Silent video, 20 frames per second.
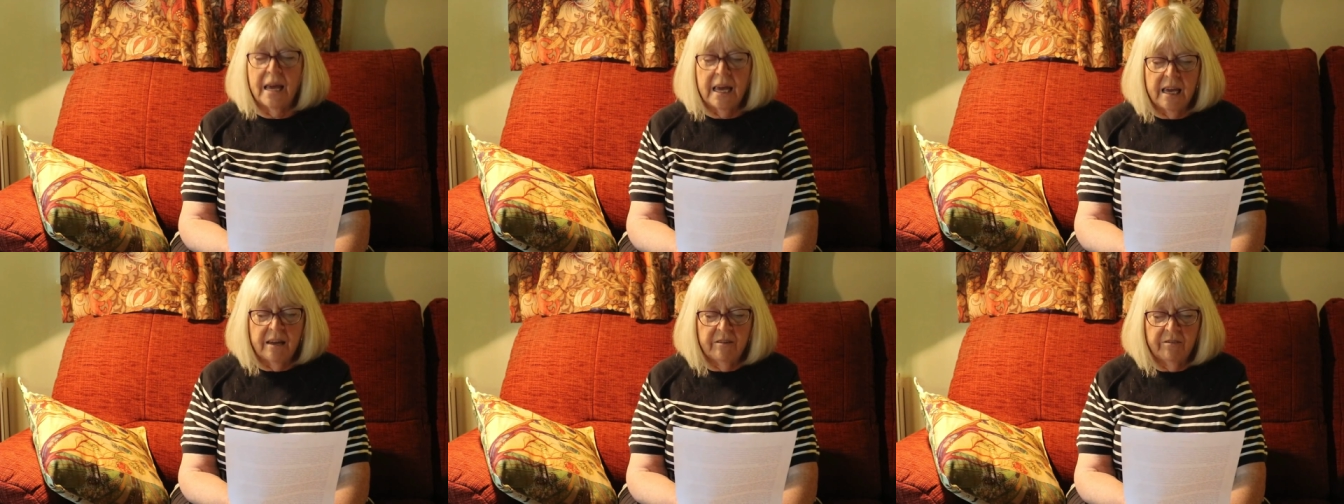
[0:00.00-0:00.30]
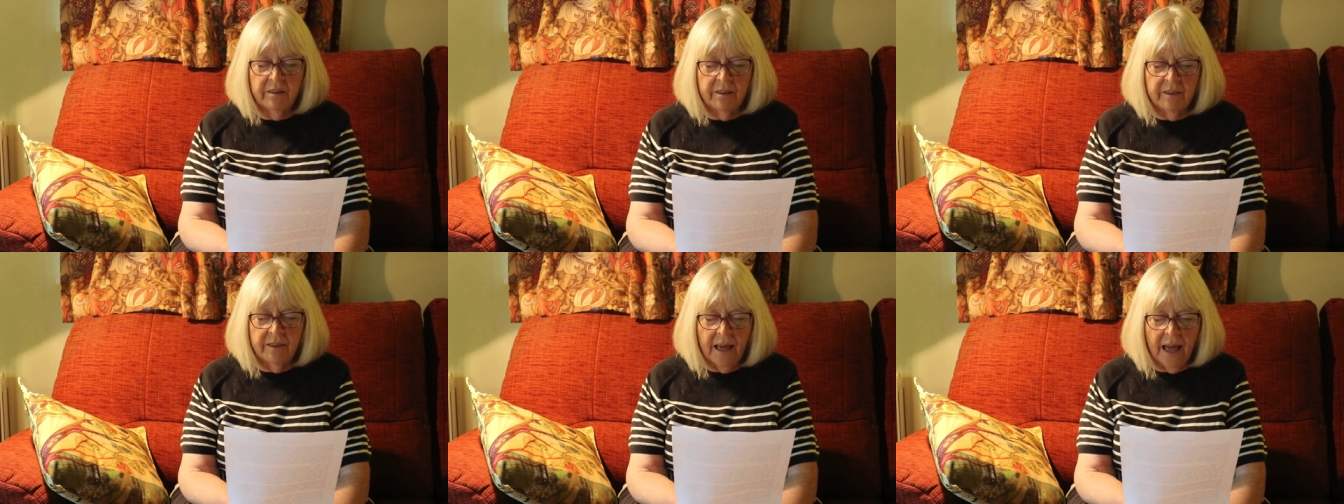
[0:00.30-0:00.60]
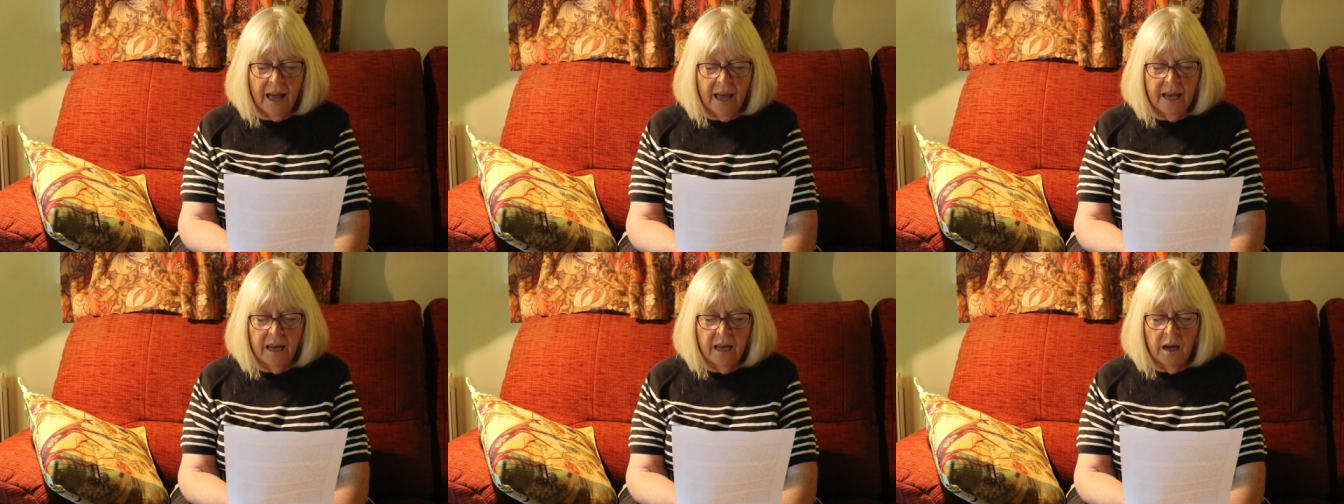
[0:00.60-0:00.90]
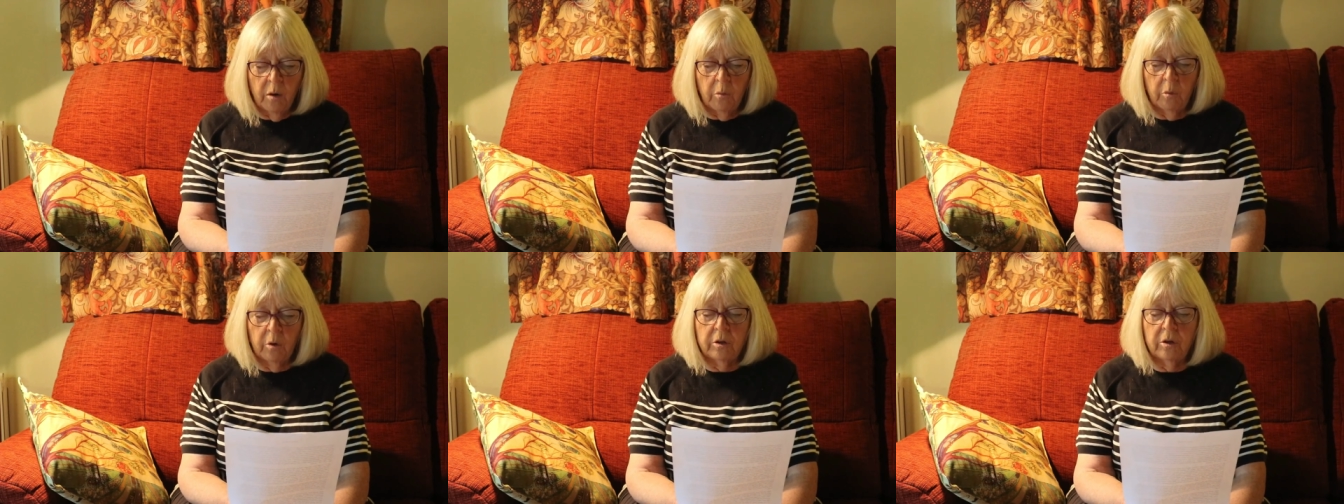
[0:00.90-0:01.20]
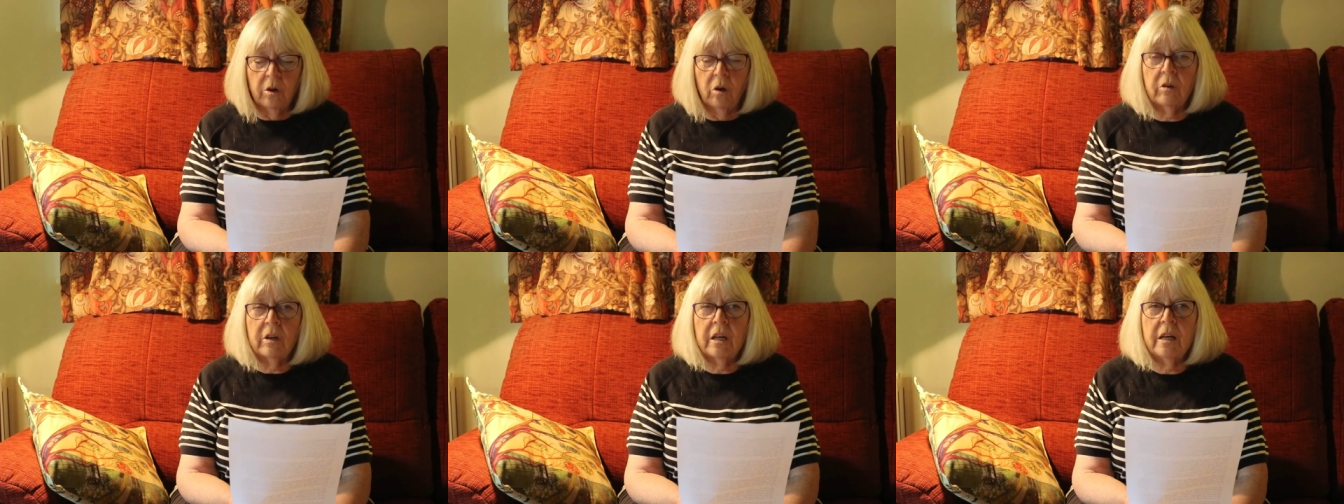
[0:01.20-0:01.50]
even they were
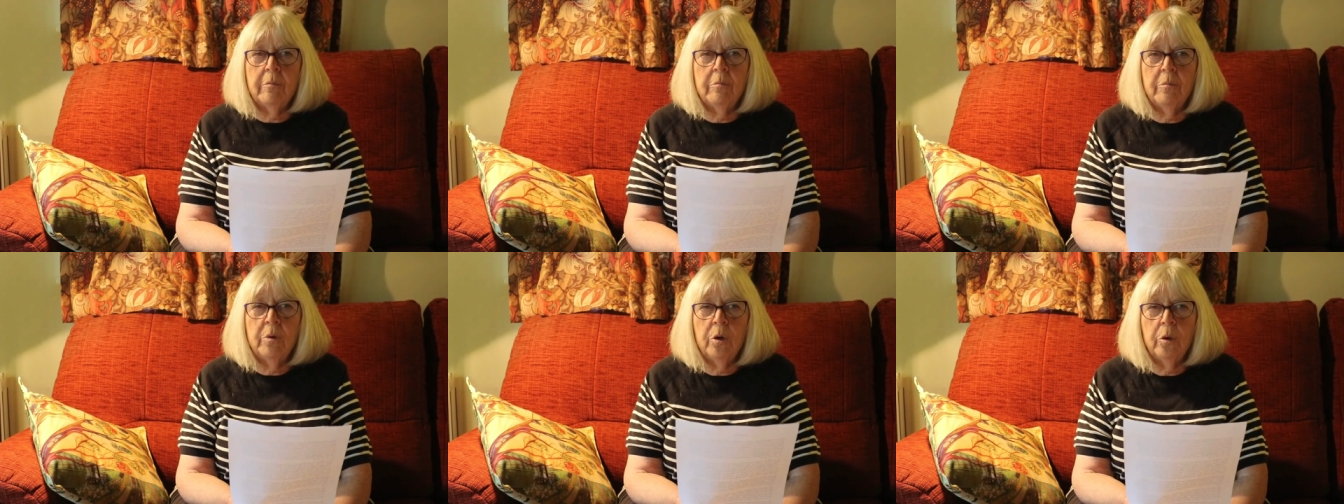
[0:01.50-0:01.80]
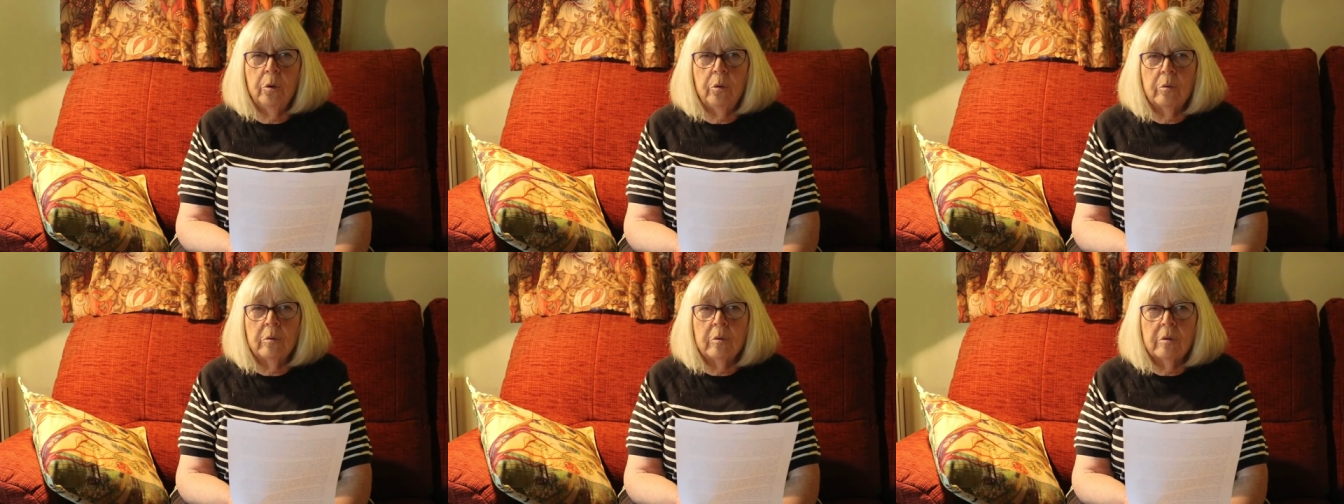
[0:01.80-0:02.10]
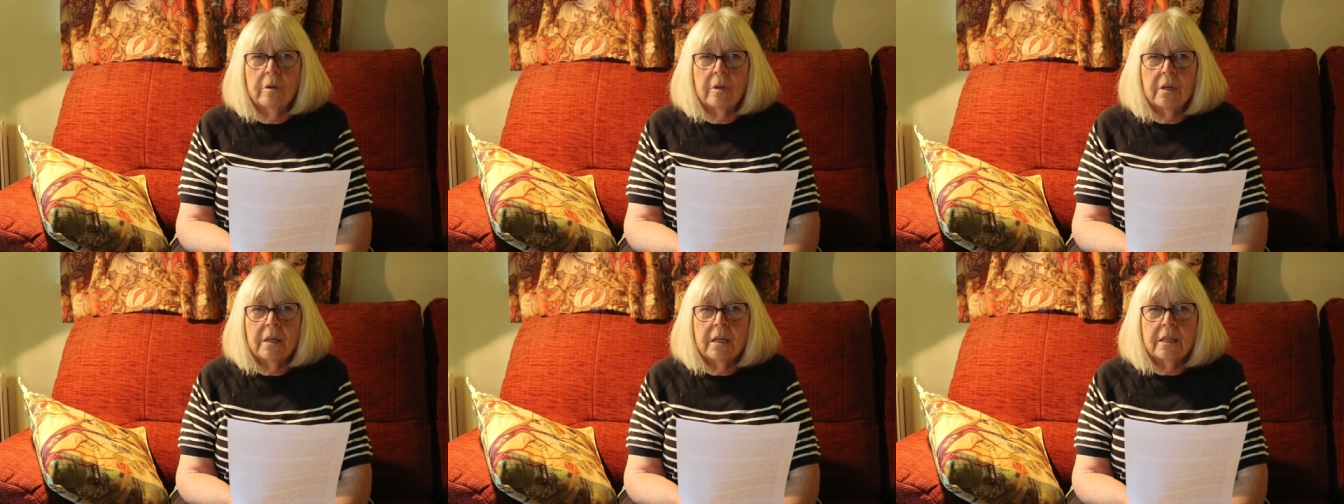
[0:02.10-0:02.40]
not immune